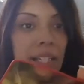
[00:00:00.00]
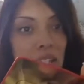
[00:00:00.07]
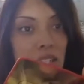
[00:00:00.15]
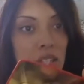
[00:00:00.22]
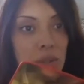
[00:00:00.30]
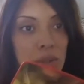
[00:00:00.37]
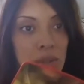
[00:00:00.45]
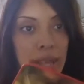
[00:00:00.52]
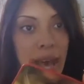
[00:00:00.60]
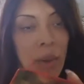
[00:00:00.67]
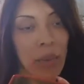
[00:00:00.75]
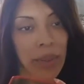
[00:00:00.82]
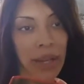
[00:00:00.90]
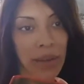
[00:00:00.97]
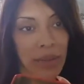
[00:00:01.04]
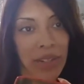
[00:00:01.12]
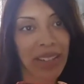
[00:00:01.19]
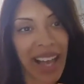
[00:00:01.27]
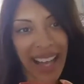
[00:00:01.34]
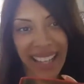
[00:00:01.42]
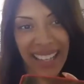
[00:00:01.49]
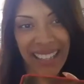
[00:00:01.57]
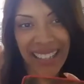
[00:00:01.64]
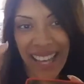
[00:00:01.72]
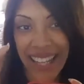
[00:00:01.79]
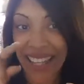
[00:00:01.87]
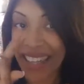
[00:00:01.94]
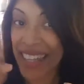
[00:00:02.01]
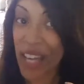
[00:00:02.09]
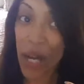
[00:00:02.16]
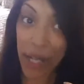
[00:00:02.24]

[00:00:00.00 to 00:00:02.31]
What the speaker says: I just use that whenever I get like the